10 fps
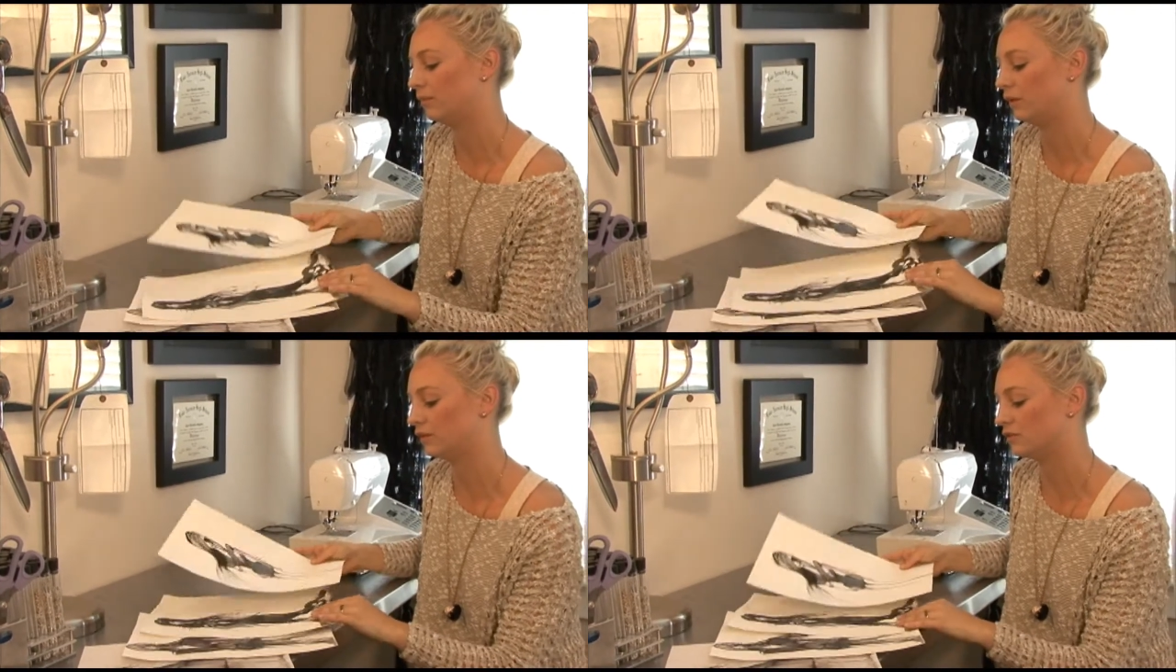
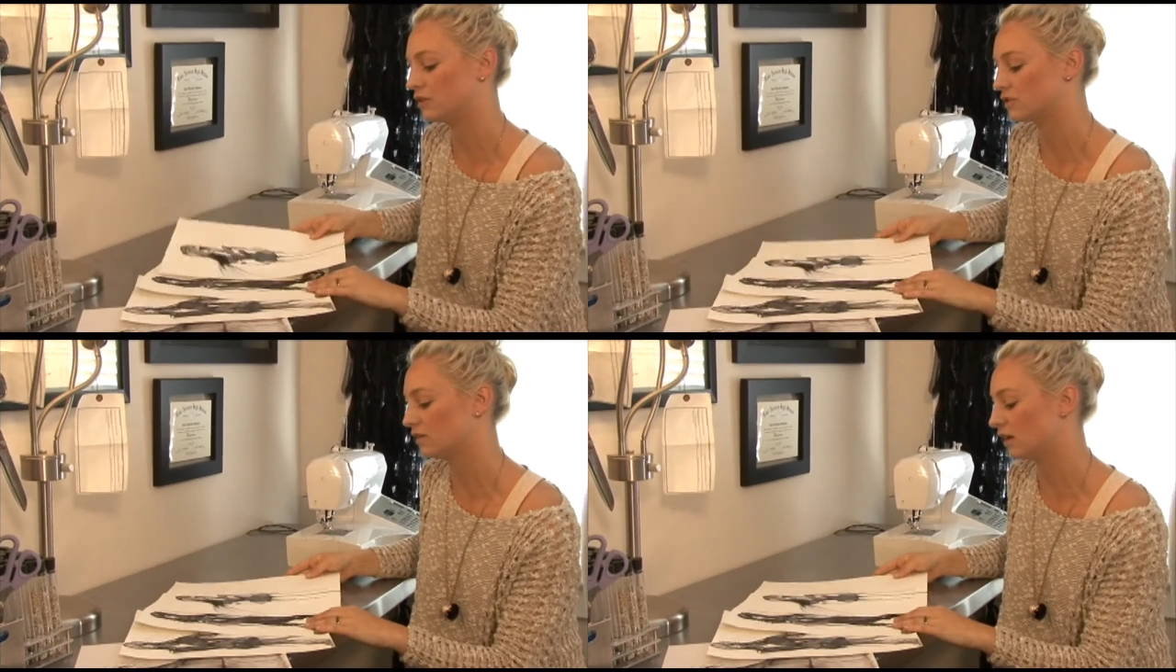
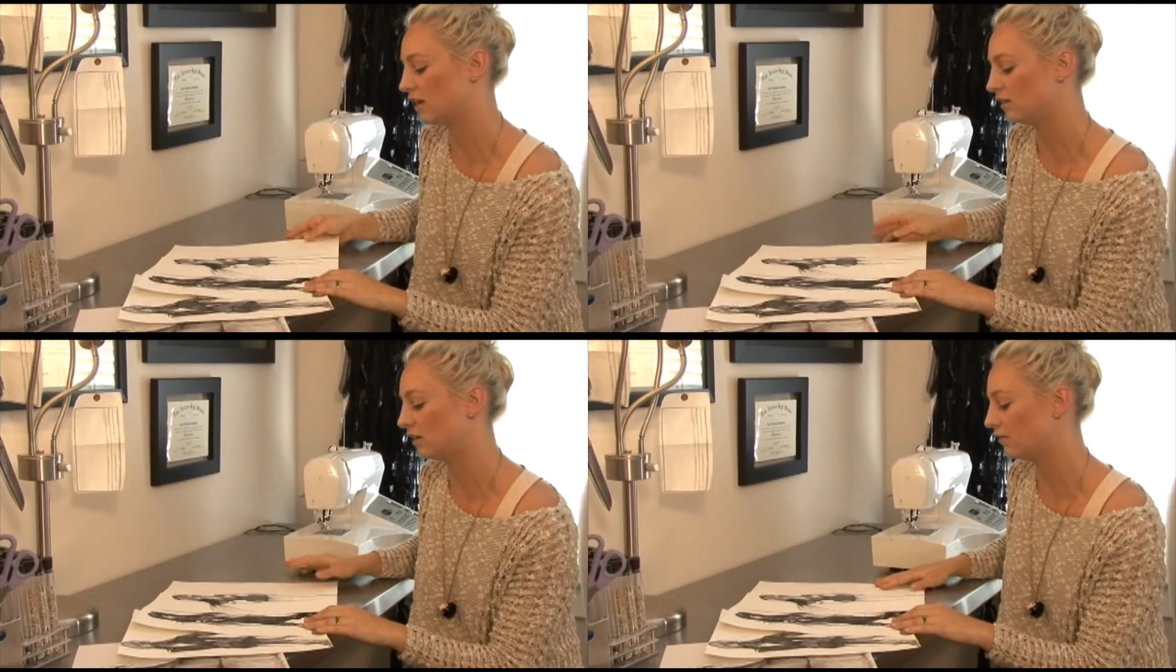illustrations that
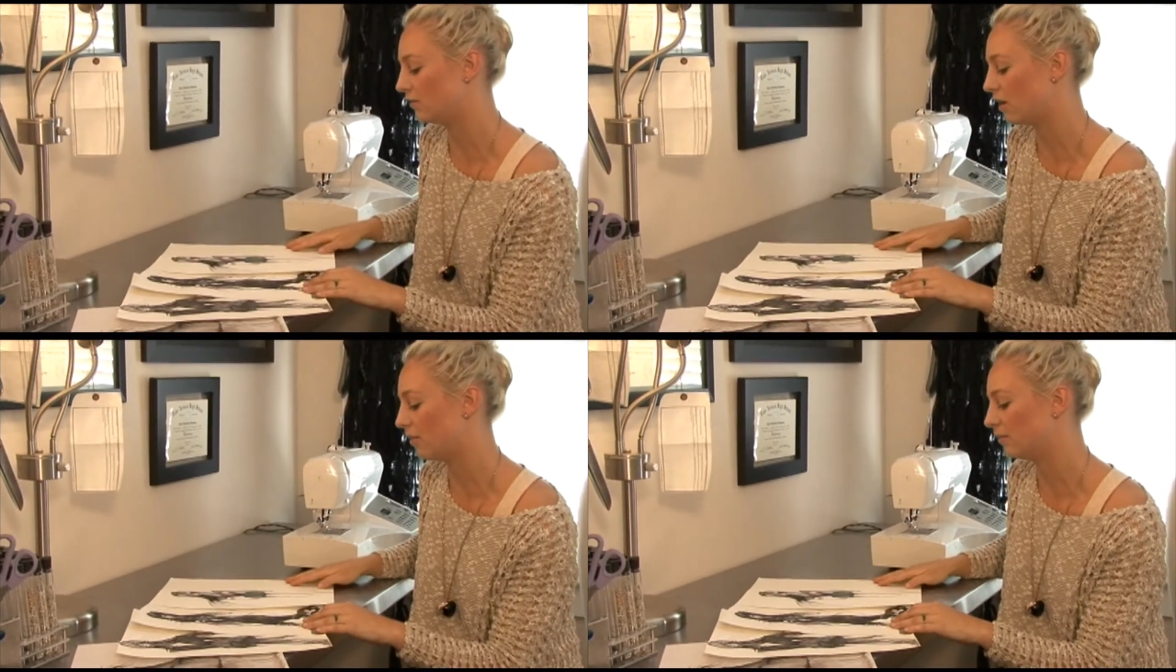I did
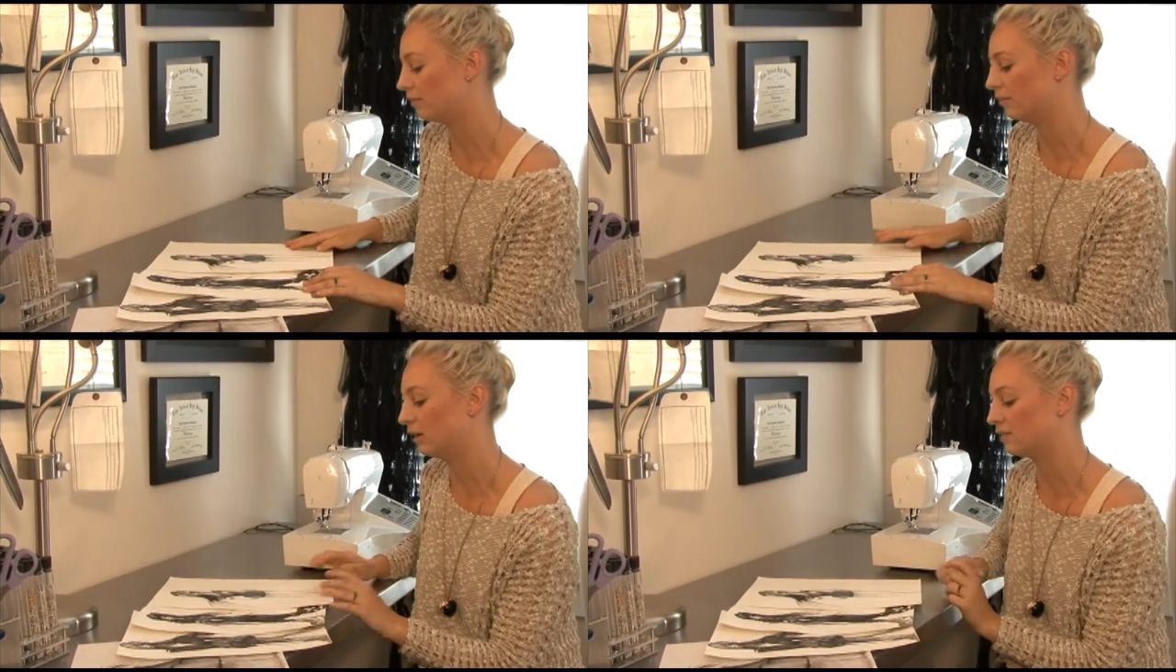from
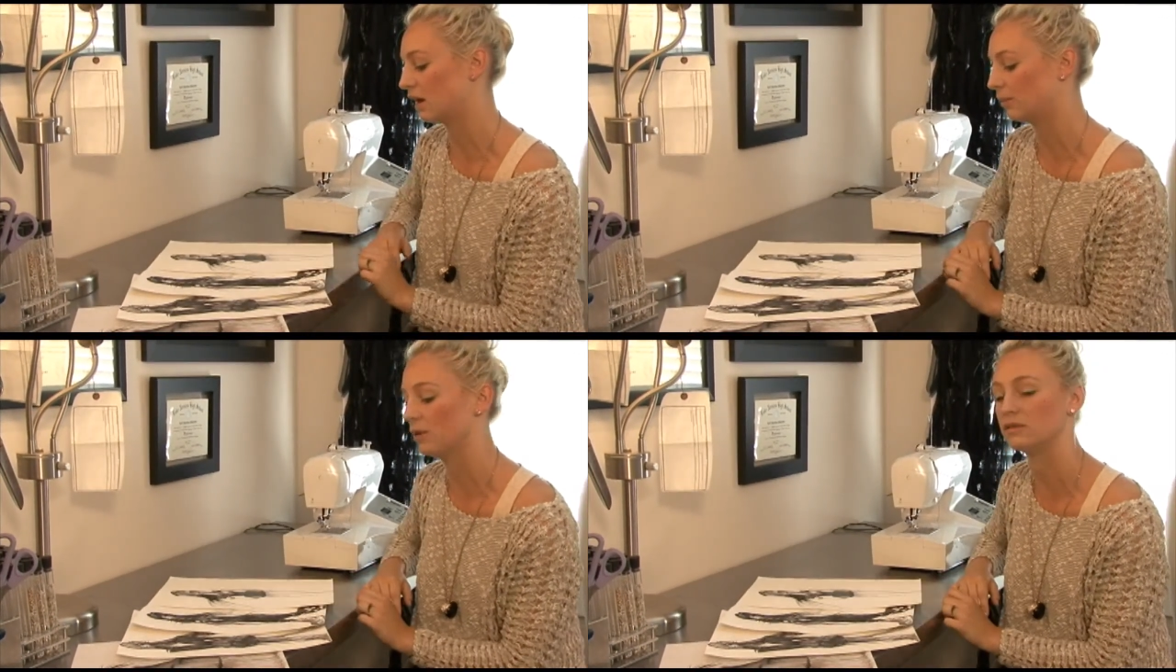my
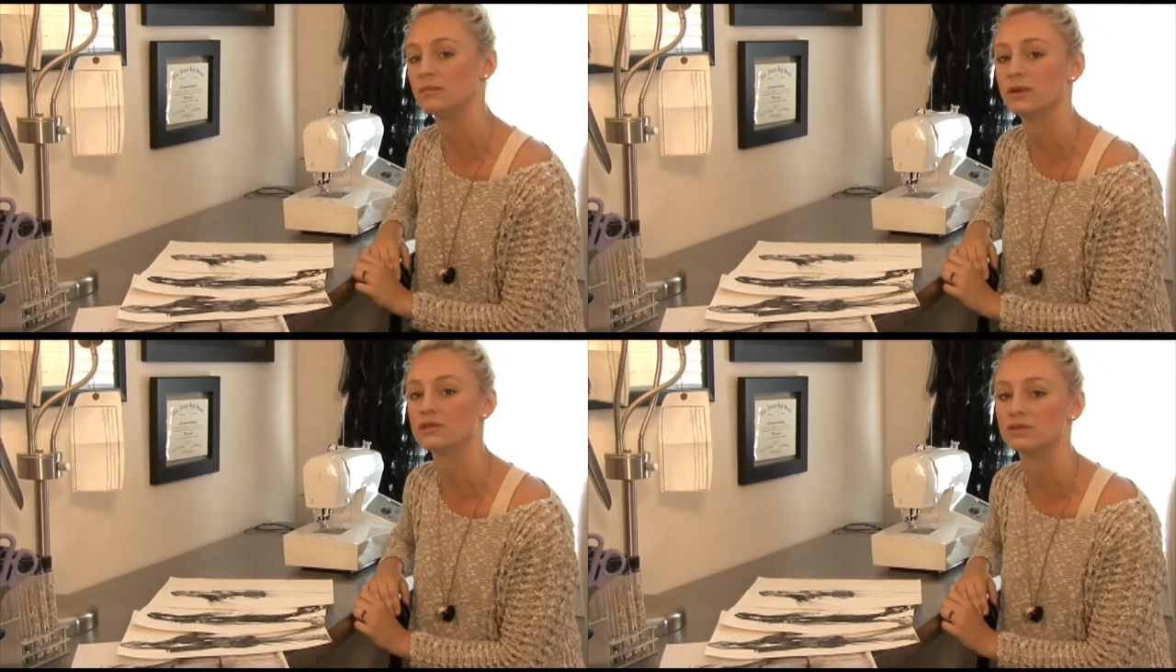Zach Posen
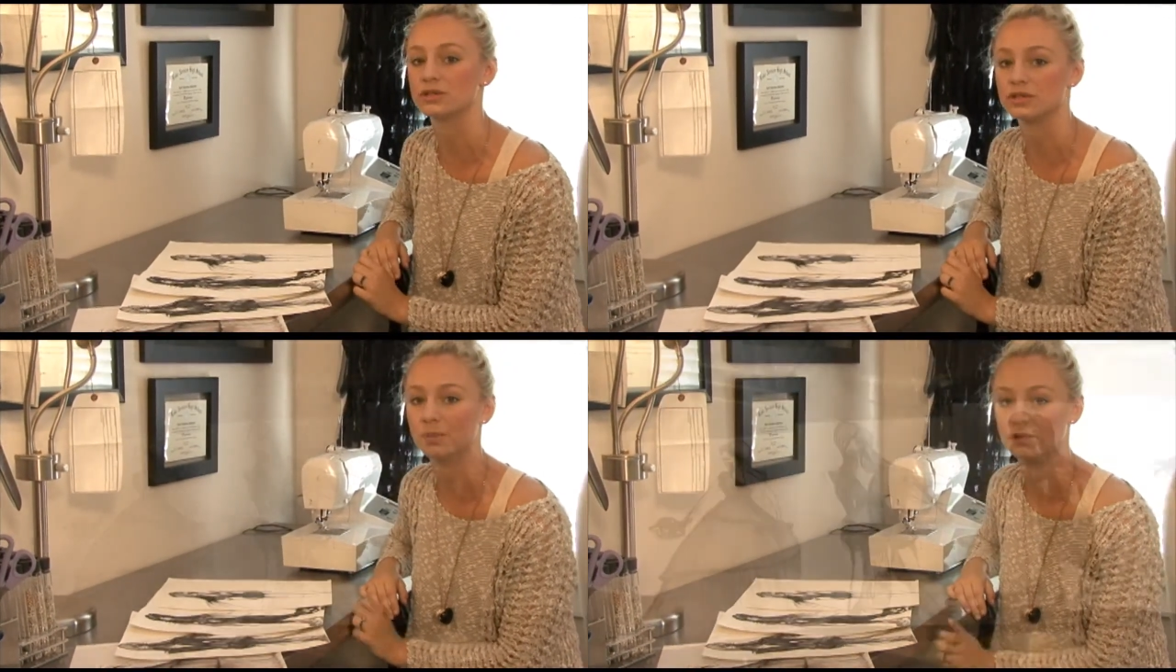
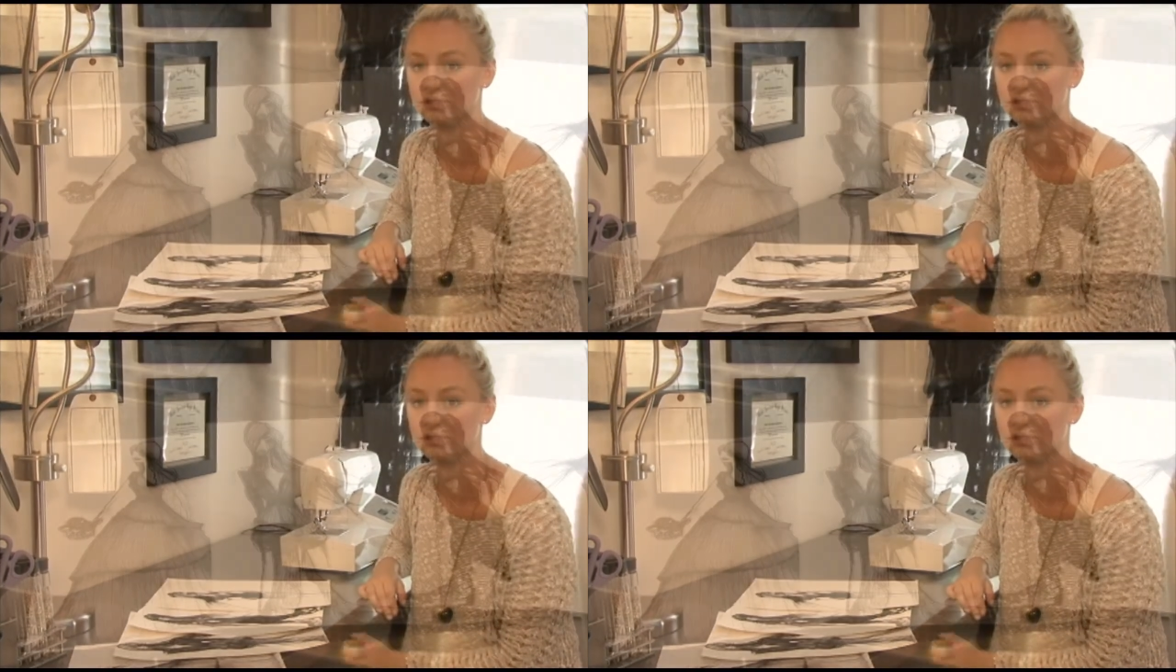mentorship at